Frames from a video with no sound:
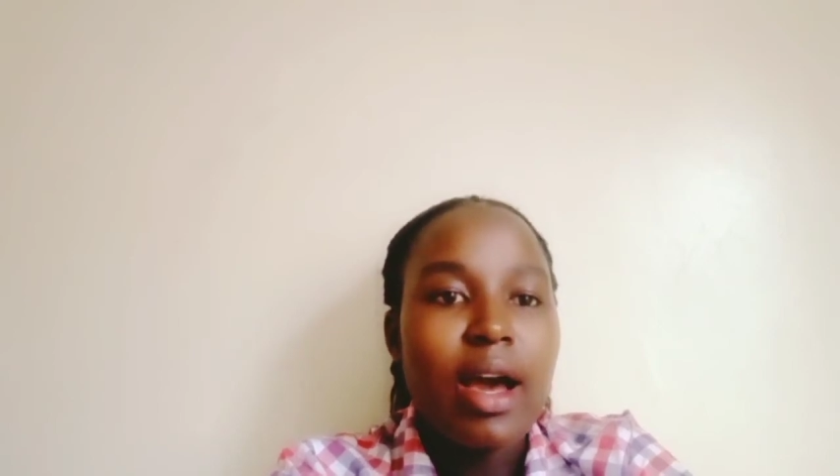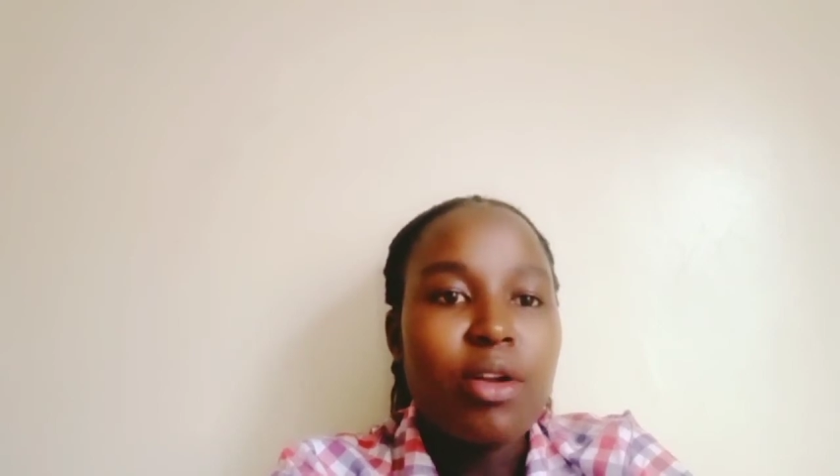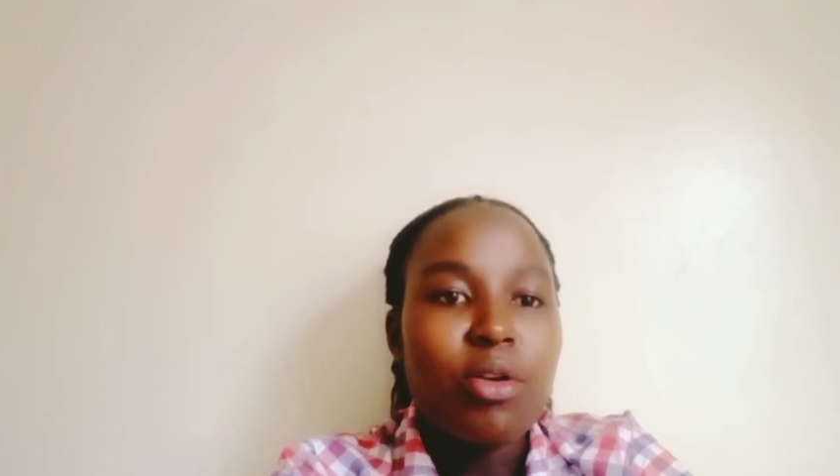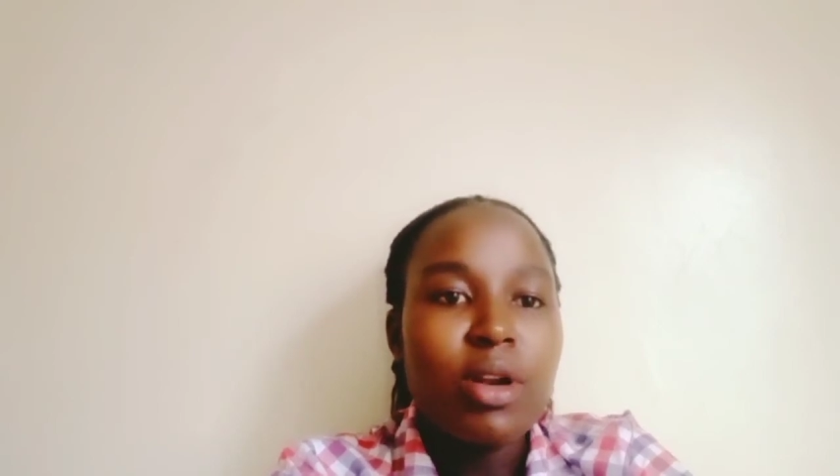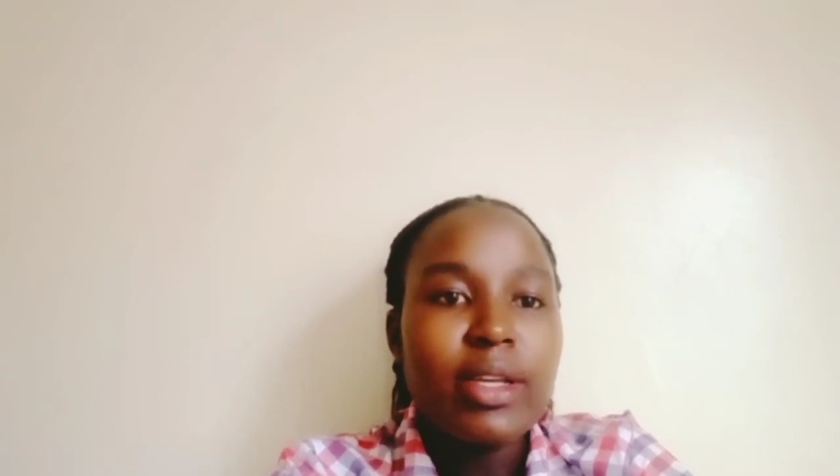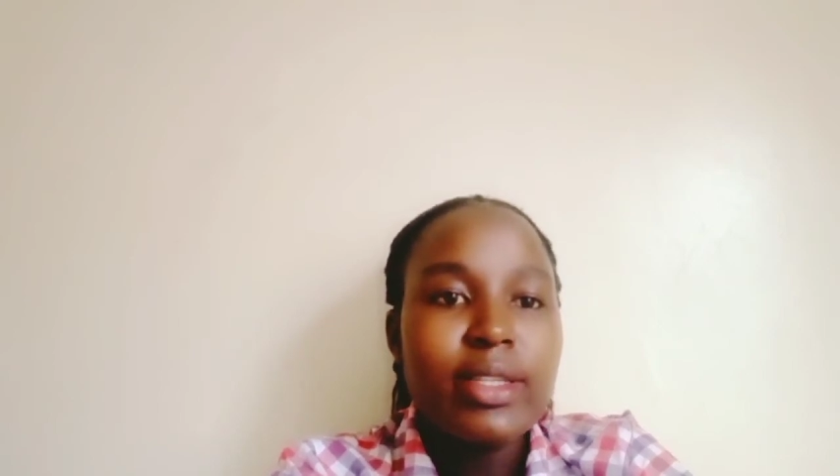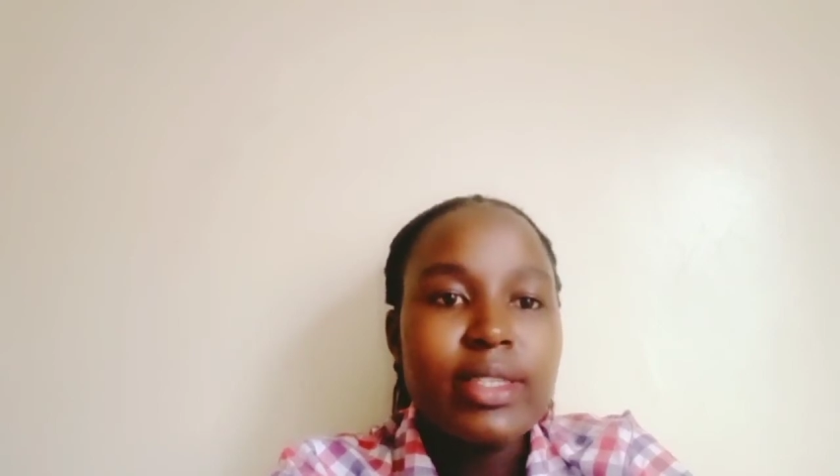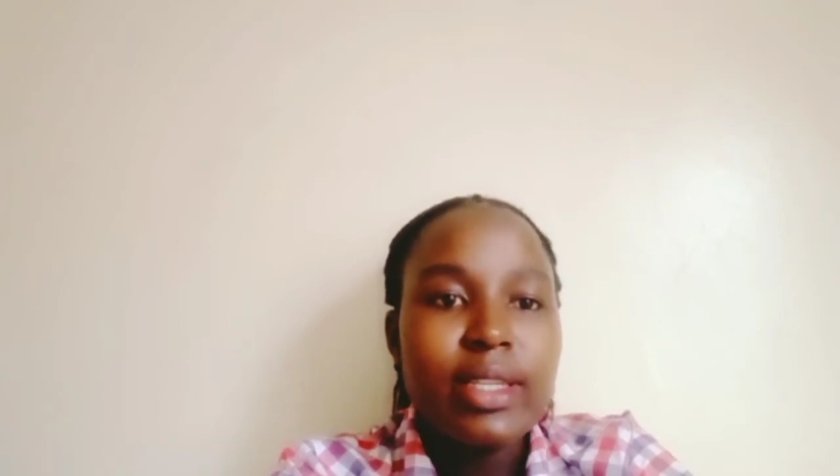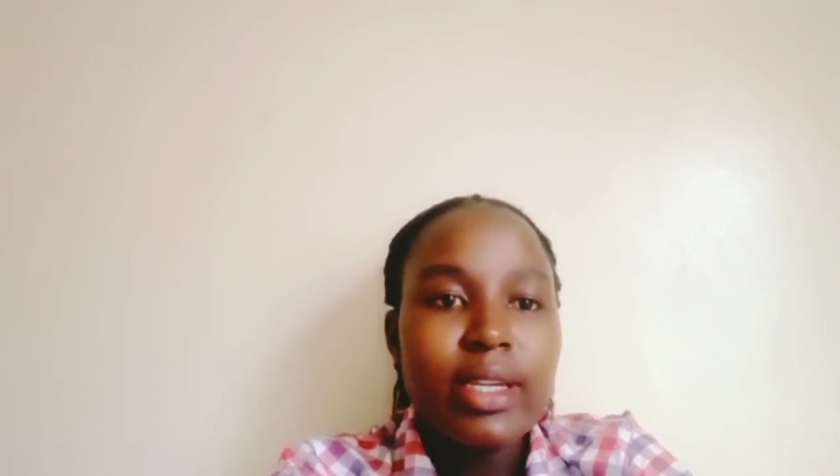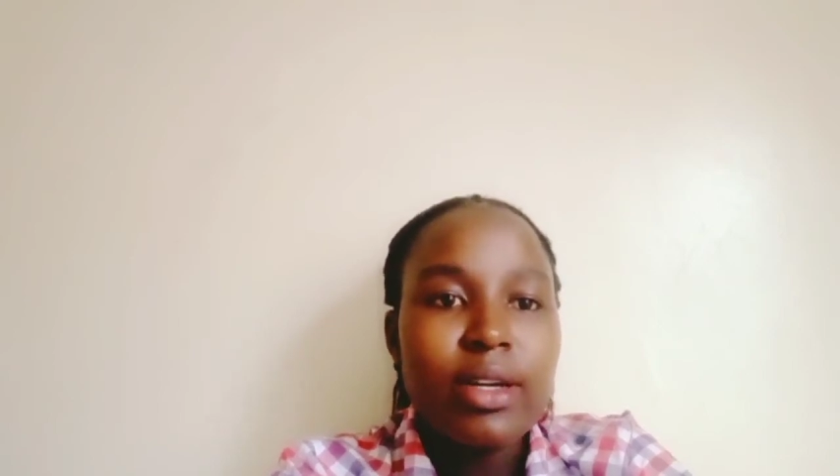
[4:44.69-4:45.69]
a rolling
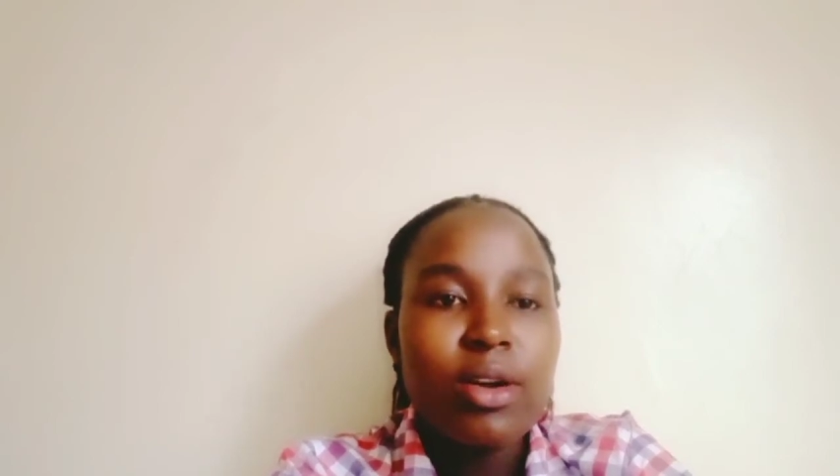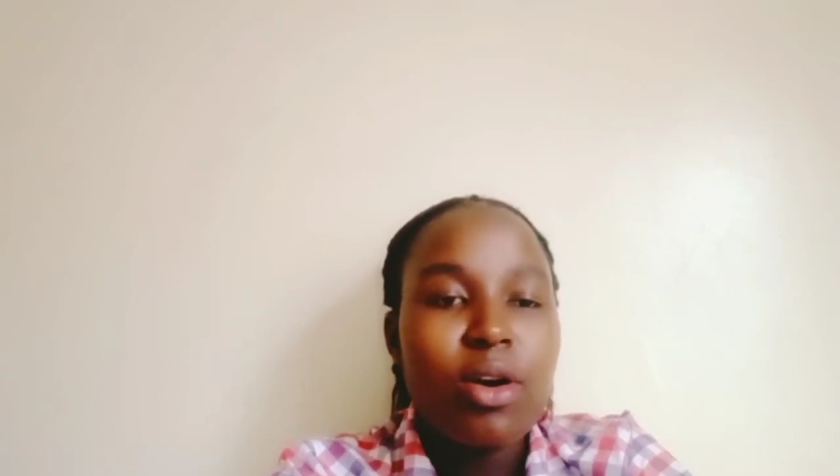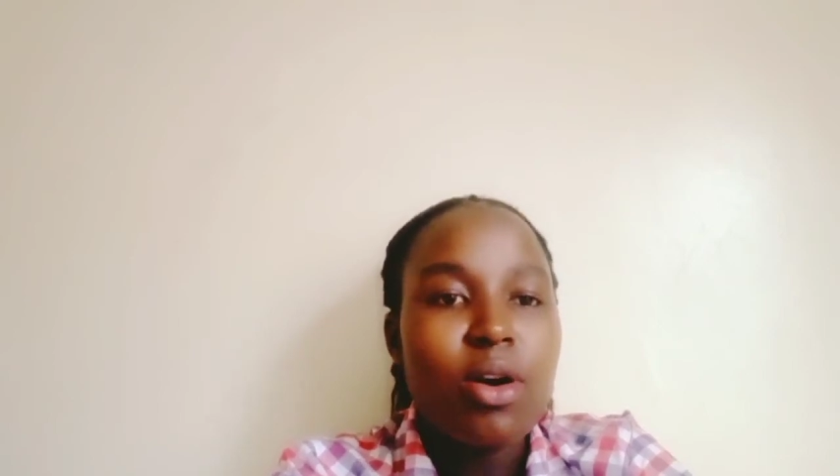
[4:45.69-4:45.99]
stick